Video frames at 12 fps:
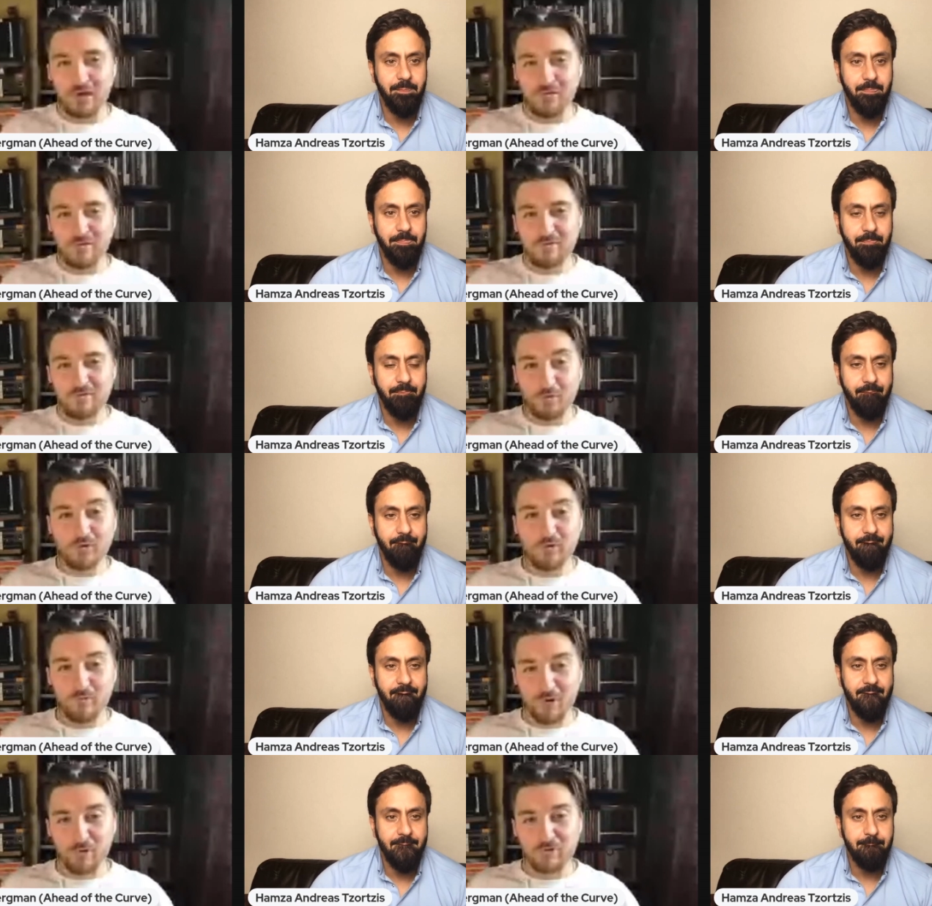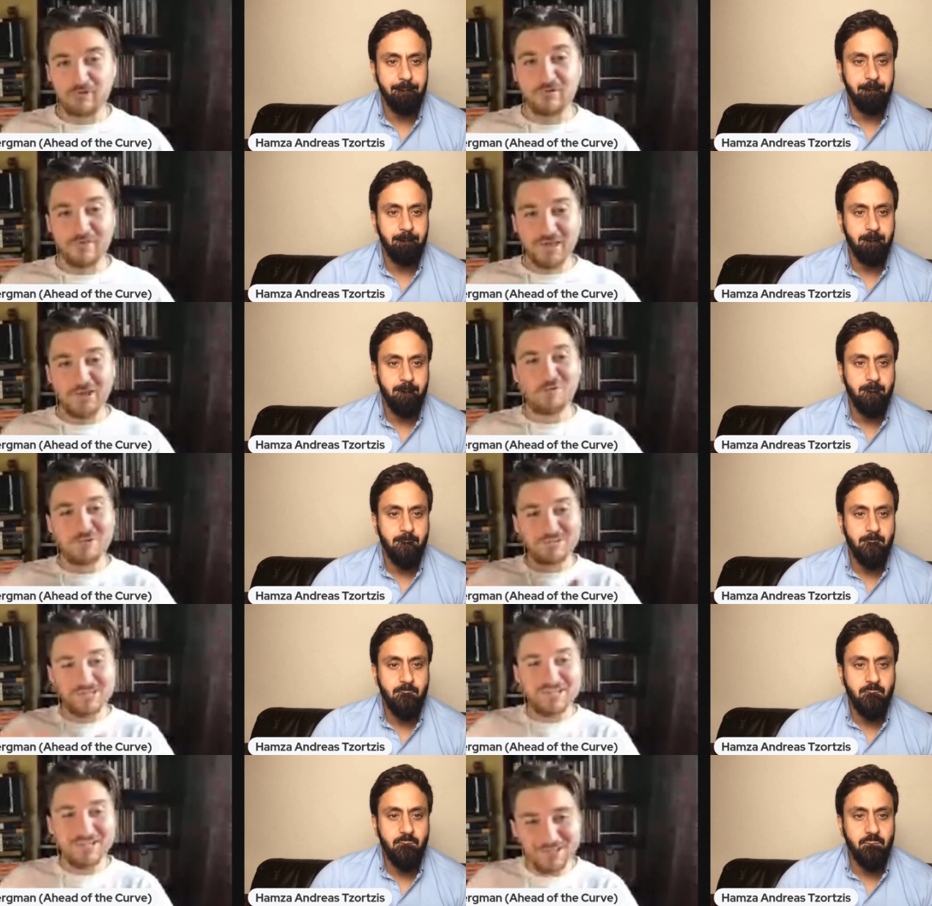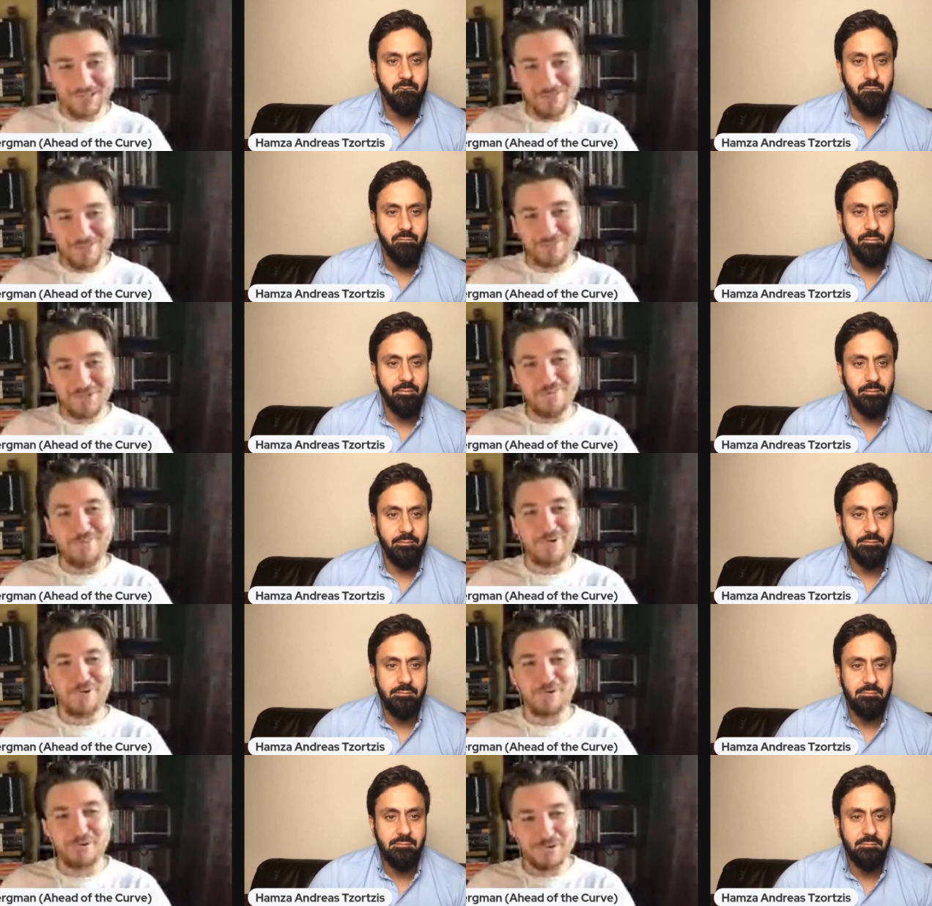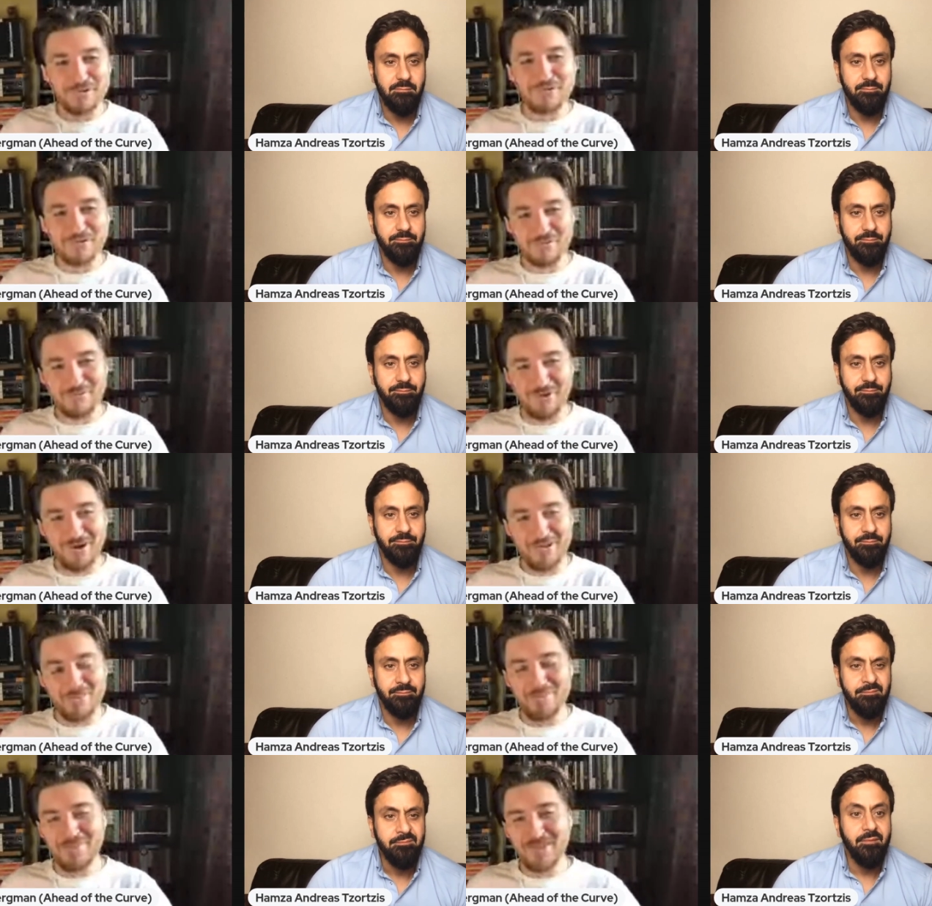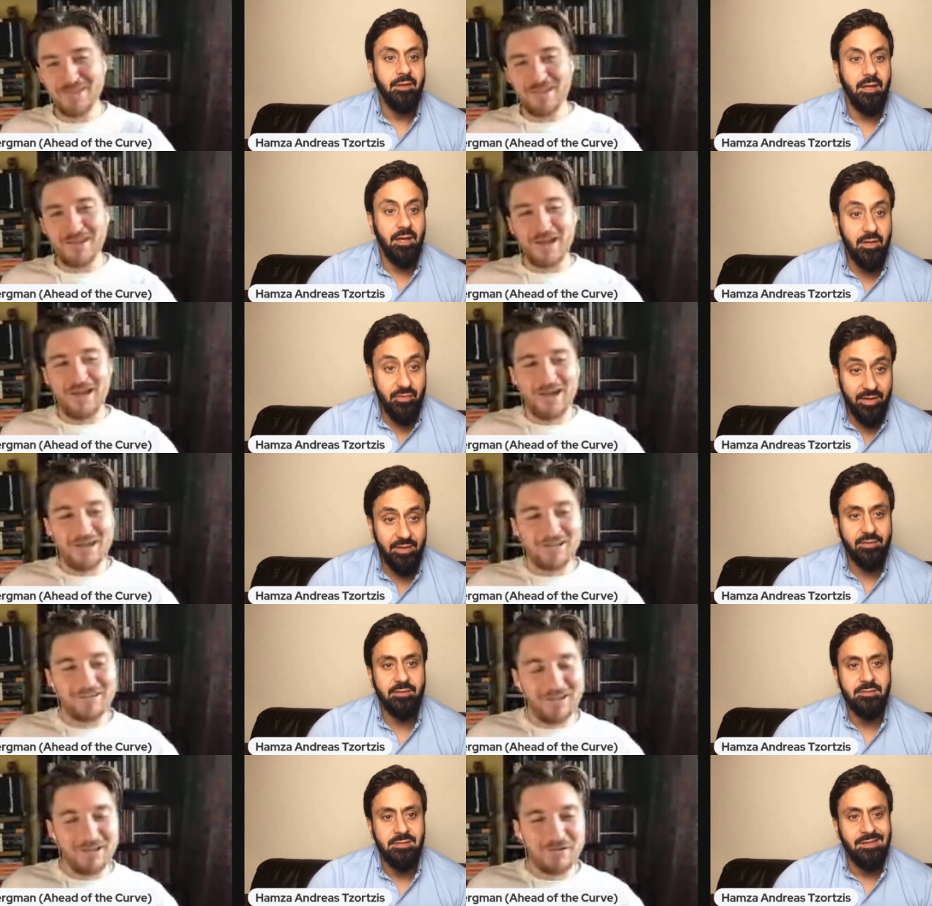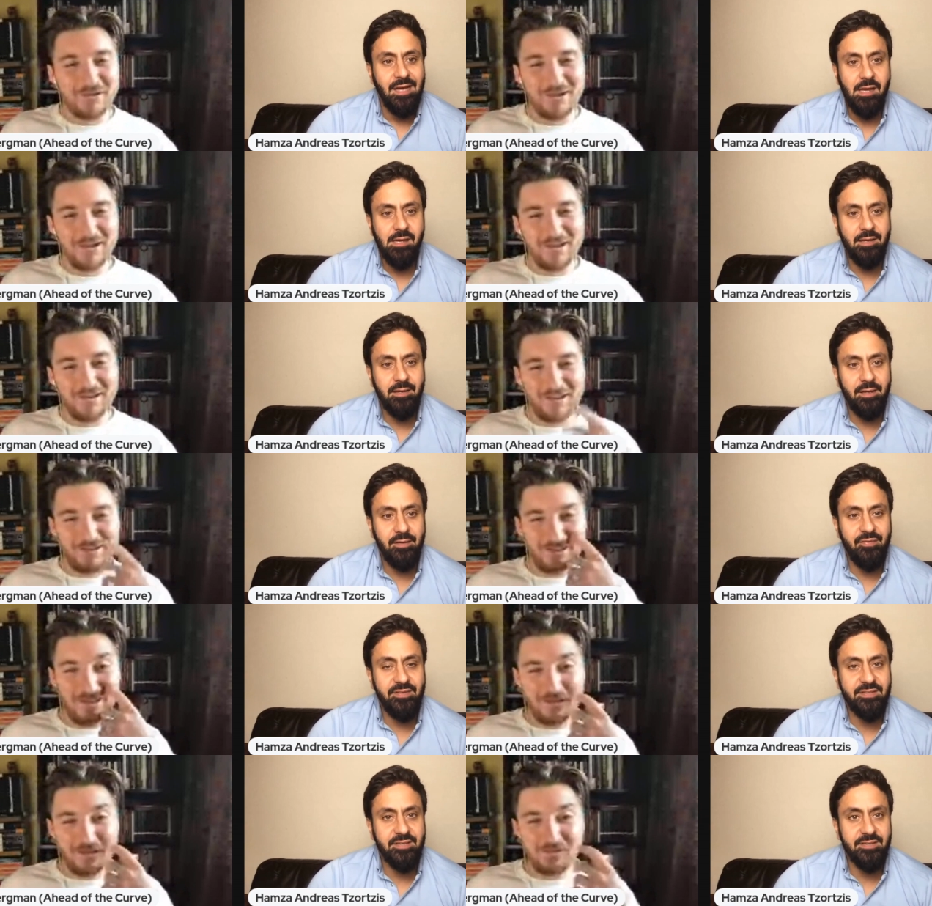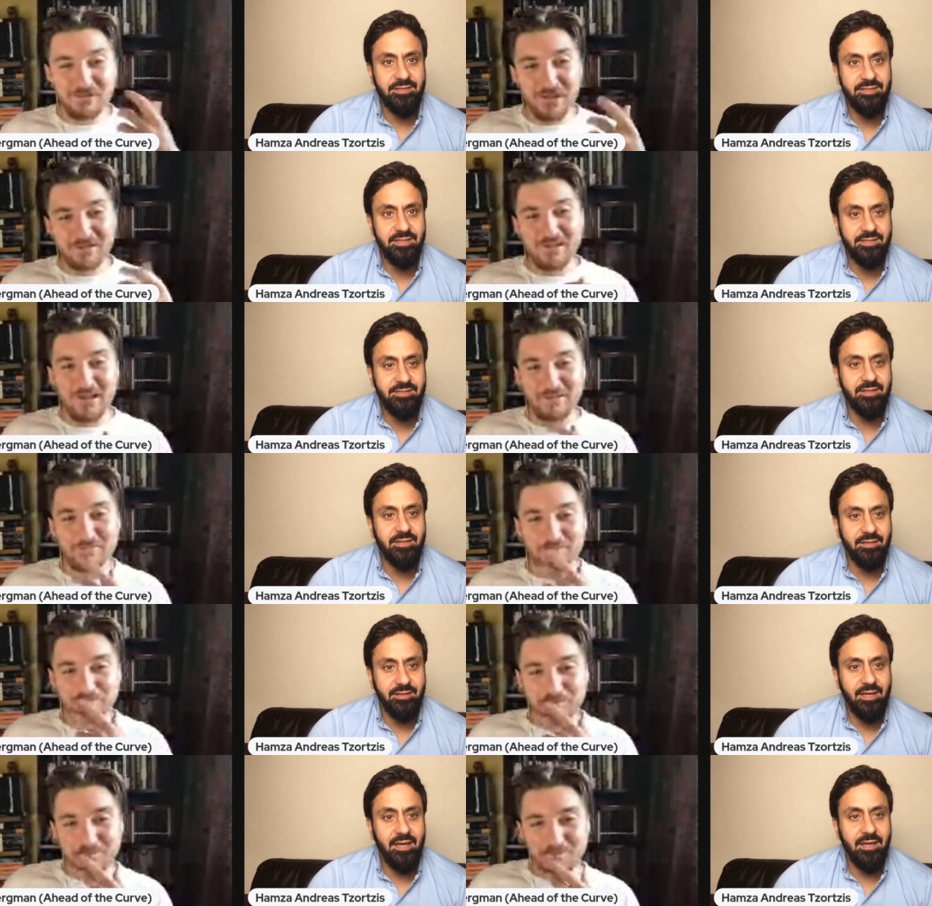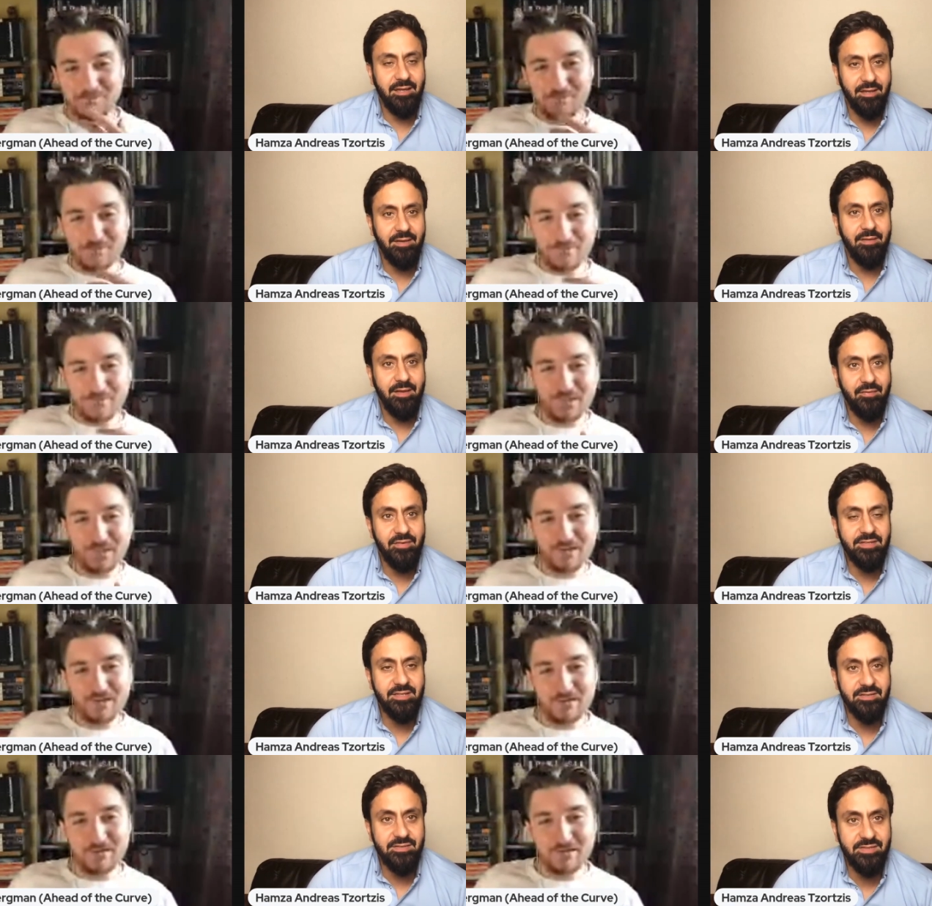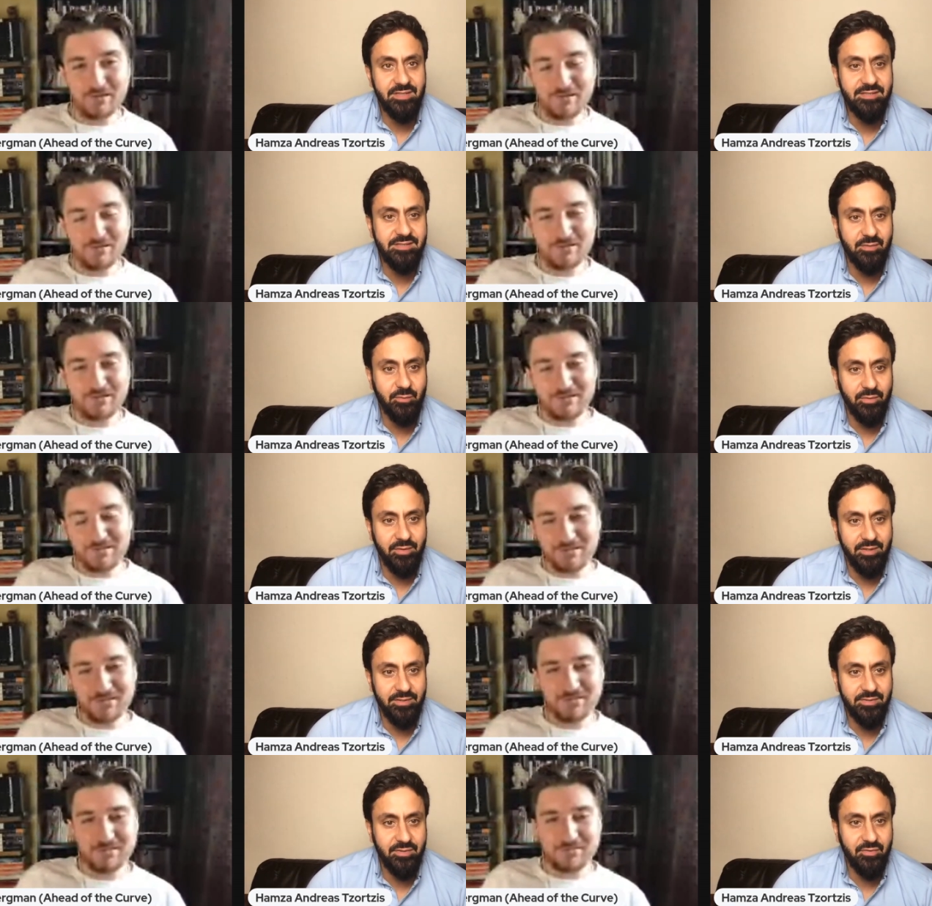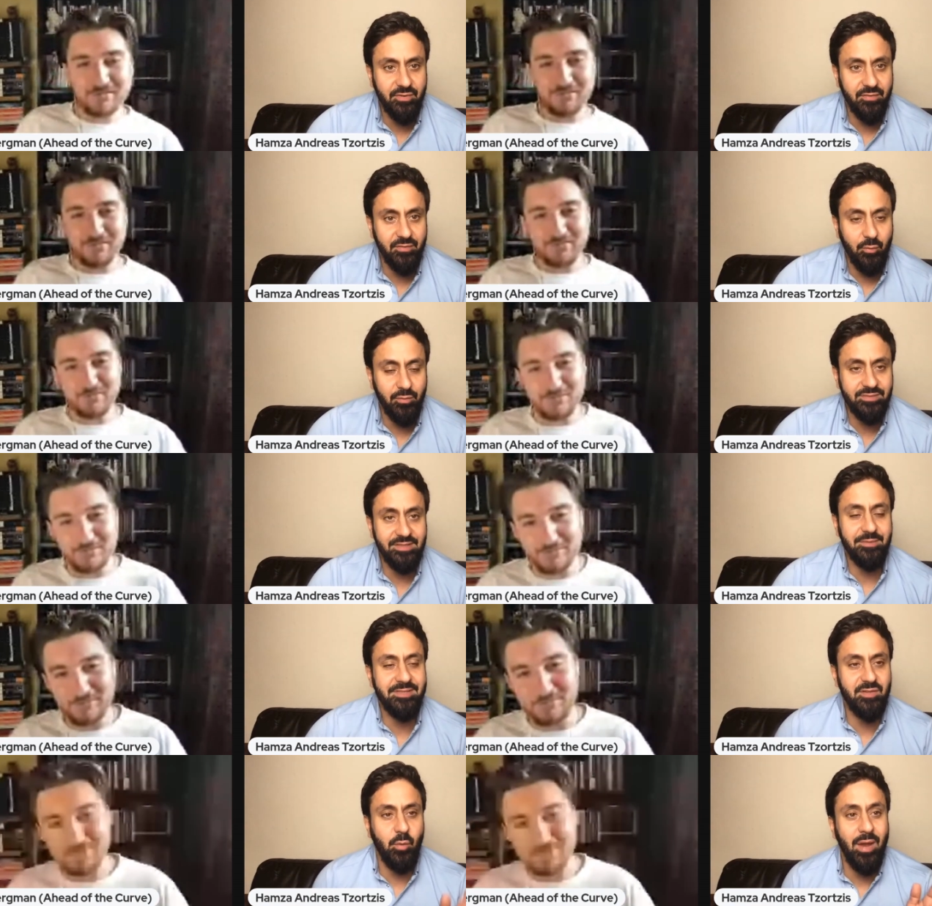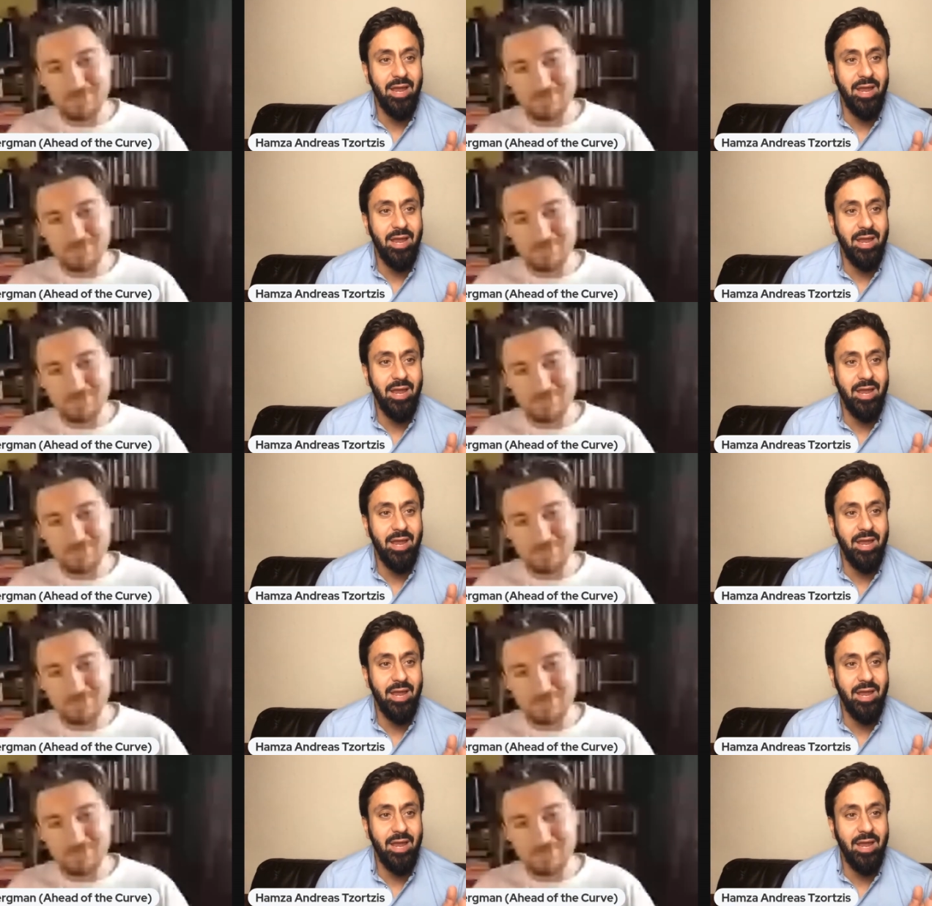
Speaker 1: for your morals to then critique a moral system, right? Agreed. And
Speaker 2: yeah, exactly. And yeah, if he's consistent with because the way